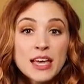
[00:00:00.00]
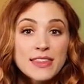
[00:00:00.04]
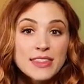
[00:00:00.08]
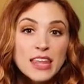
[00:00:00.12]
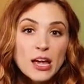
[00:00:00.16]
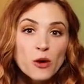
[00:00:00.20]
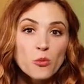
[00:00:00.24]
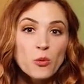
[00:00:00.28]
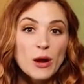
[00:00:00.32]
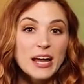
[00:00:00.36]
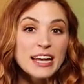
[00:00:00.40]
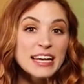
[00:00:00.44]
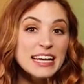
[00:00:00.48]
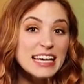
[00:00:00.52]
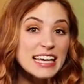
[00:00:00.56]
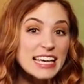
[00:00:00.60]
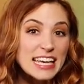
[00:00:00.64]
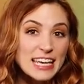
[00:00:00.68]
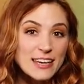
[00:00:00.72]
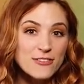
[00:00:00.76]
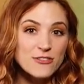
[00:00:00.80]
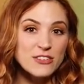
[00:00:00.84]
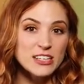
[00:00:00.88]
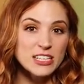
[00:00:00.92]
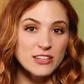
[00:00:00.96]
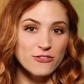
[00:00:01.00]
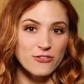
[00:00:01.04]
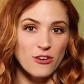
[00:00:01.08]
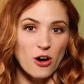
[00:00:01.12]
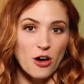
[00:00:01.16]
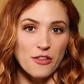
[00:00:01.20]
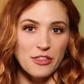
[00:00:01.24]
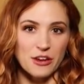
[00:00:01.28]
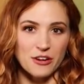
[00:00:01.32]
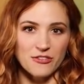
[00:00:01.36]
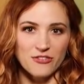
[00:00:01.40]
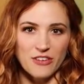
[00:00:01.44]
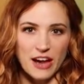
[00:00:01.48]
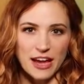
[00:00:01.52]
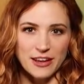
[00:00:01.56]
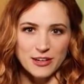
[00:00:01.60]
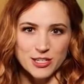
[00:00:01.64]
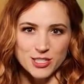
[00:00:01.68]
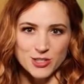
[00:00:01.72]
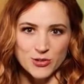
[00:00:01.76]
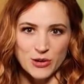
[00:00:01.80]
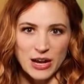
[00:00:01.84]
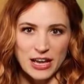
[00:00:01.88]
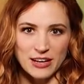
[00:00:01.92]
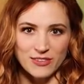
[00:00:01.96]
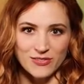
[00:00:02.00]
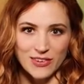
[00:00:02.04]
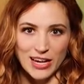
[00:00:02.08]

They win even if all their fighters are out